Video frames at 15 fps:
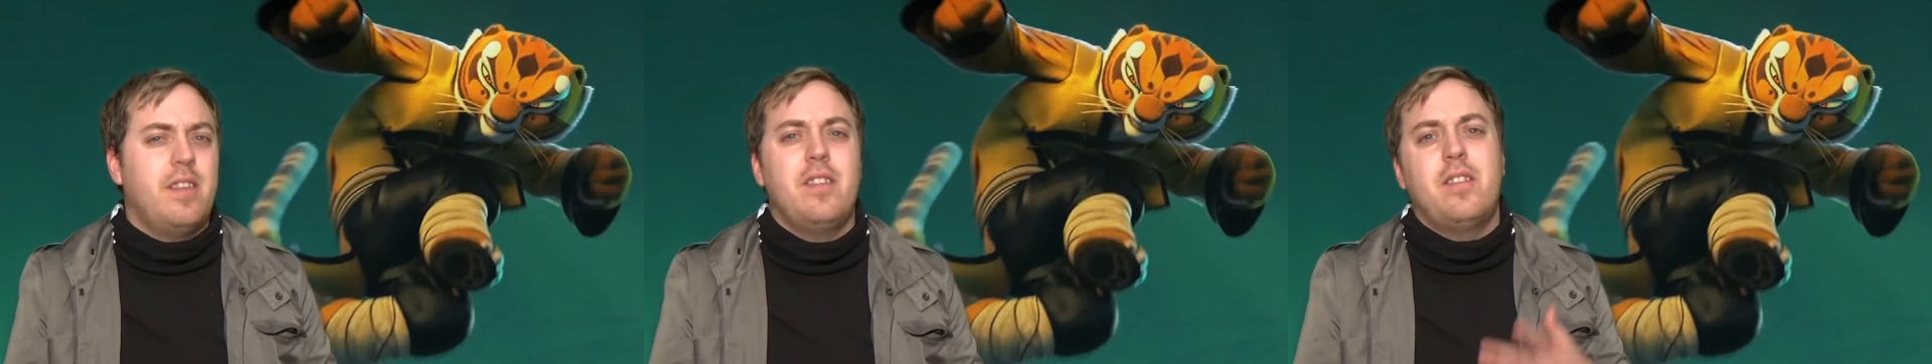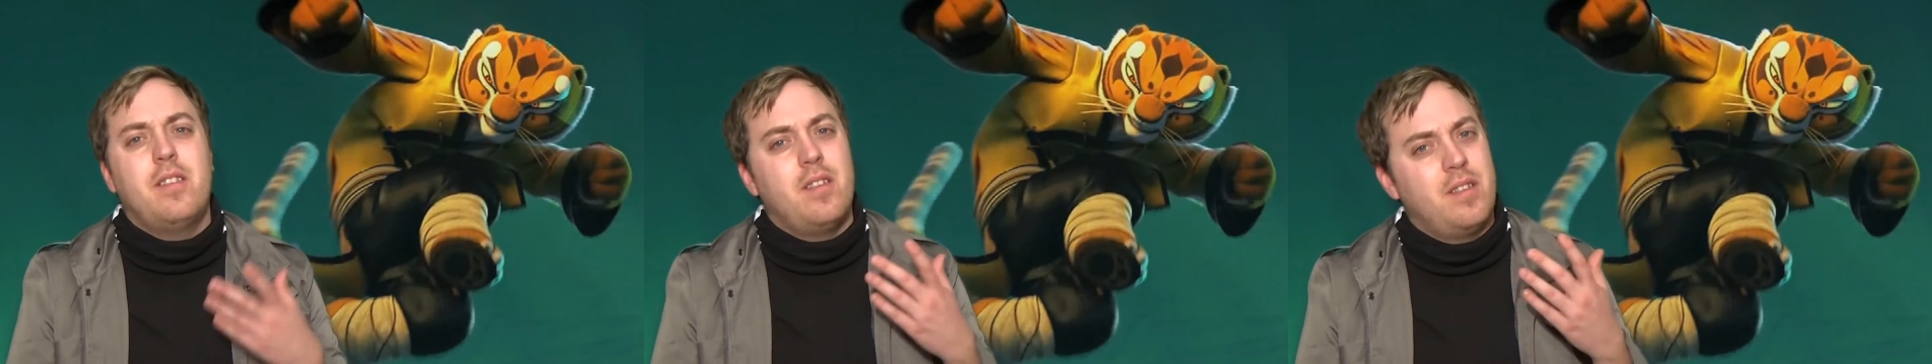
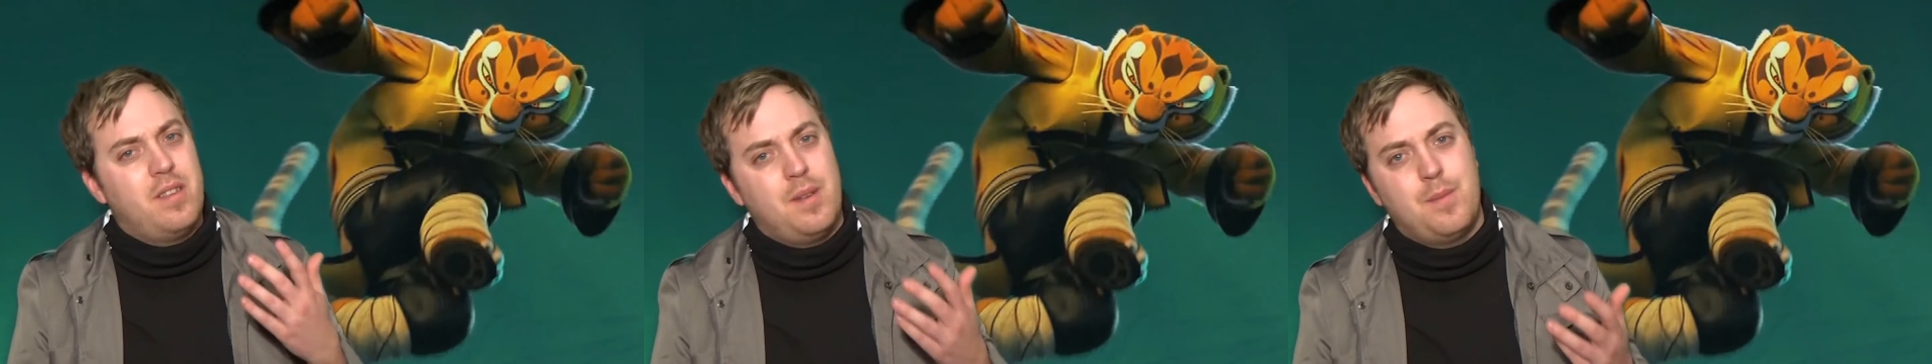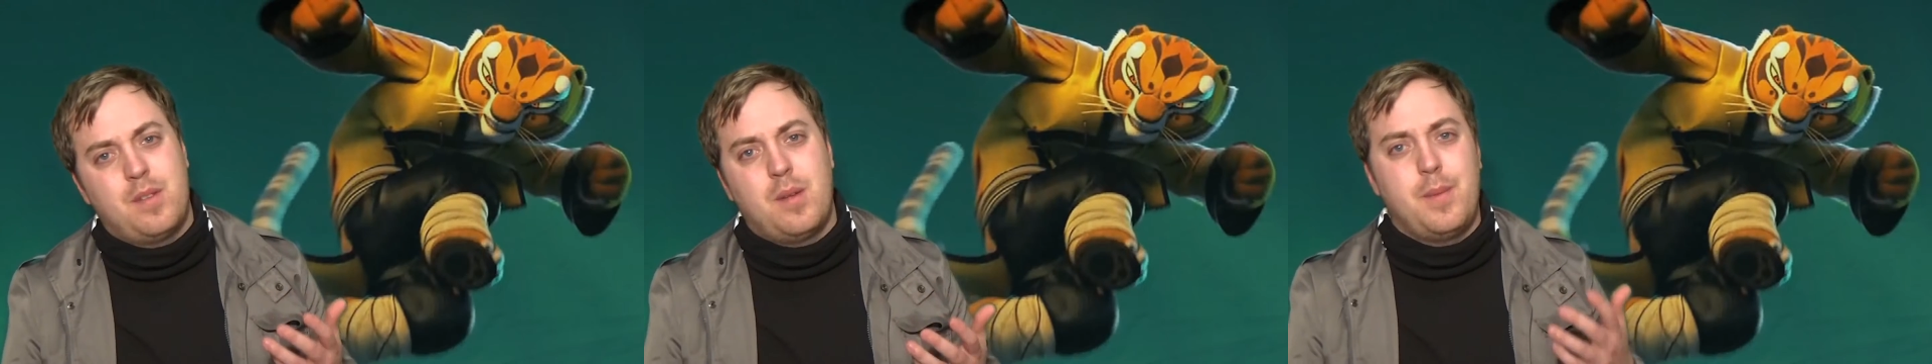That still
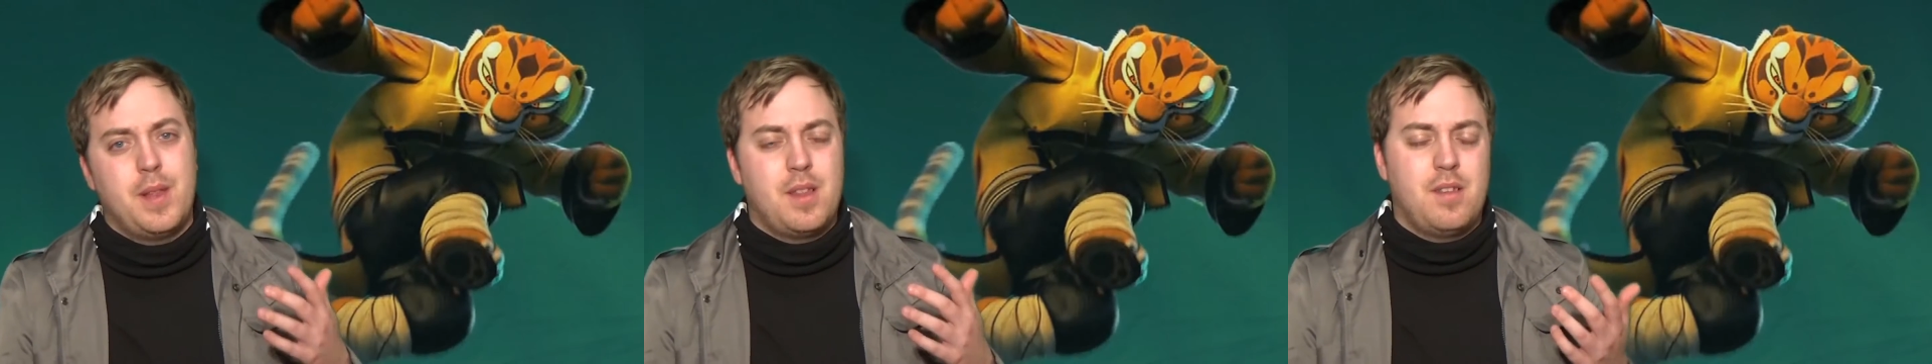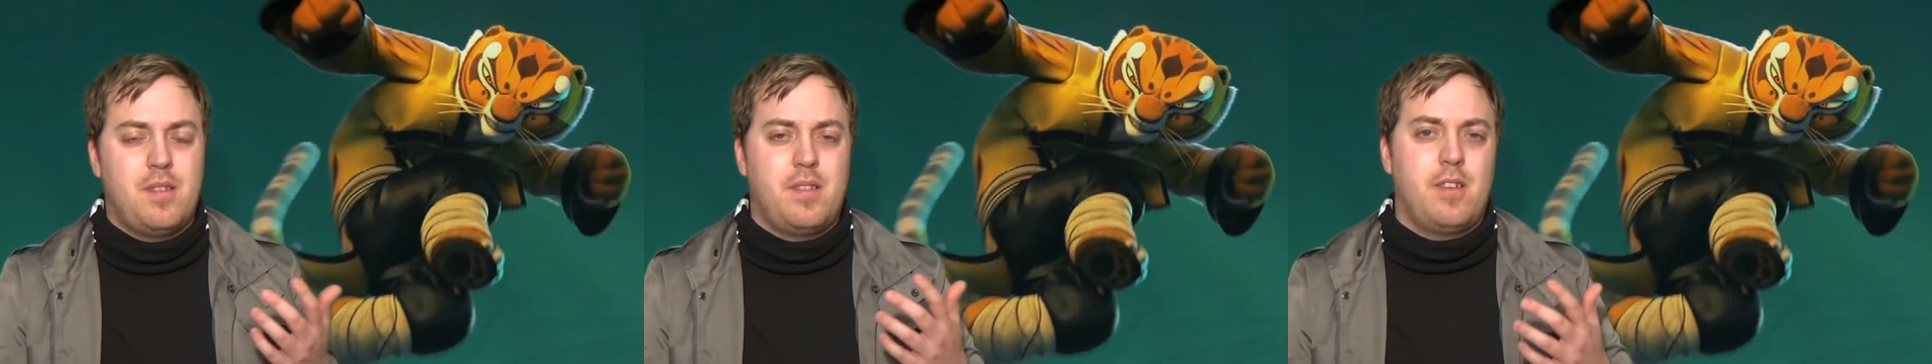seems to be
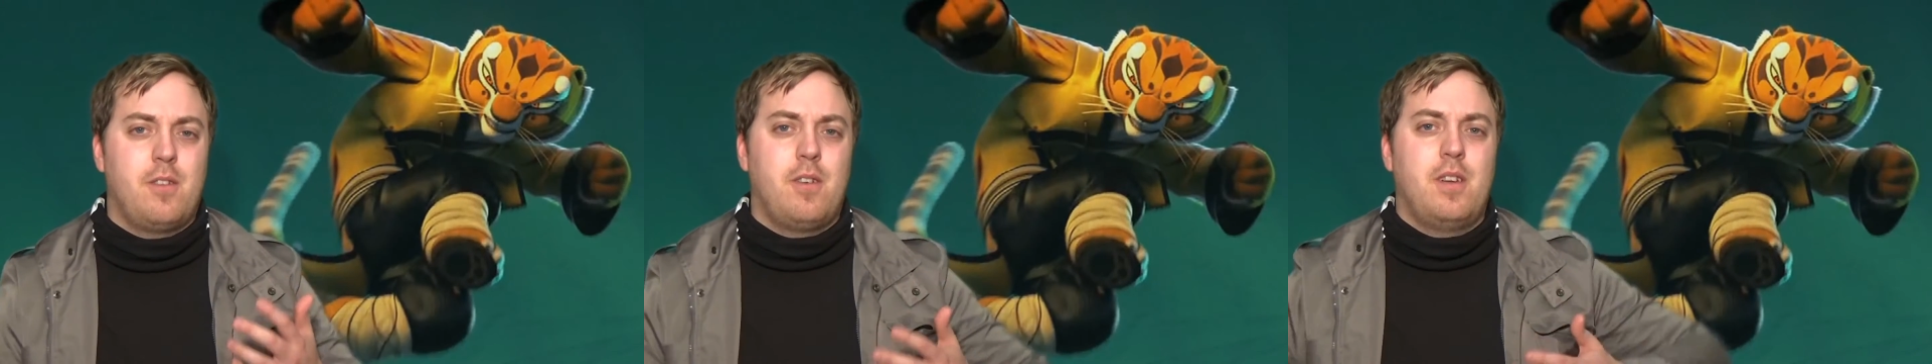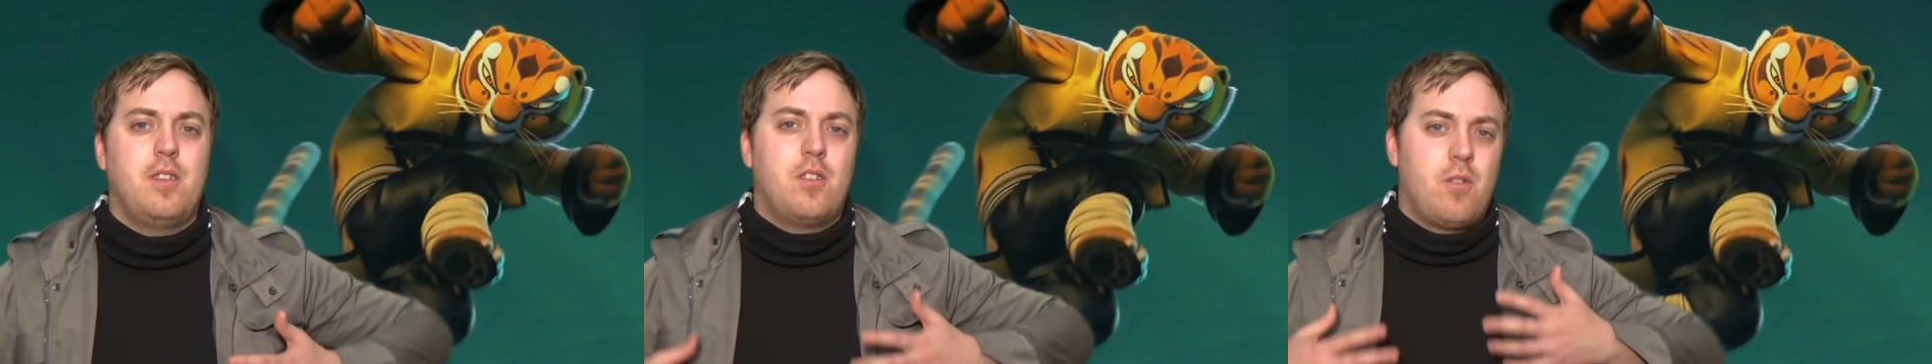this
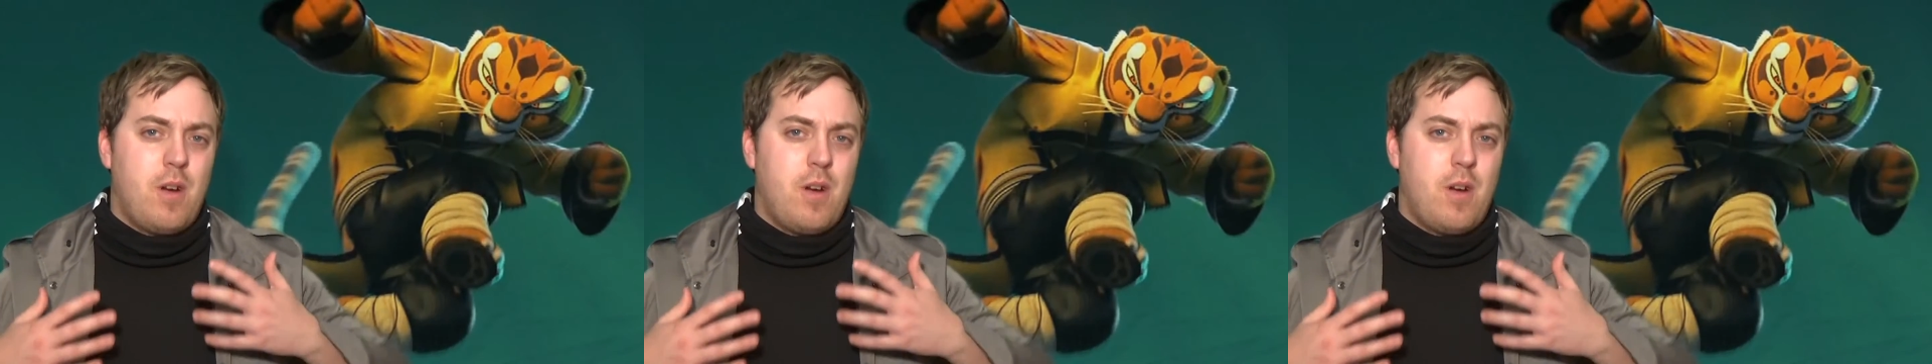series'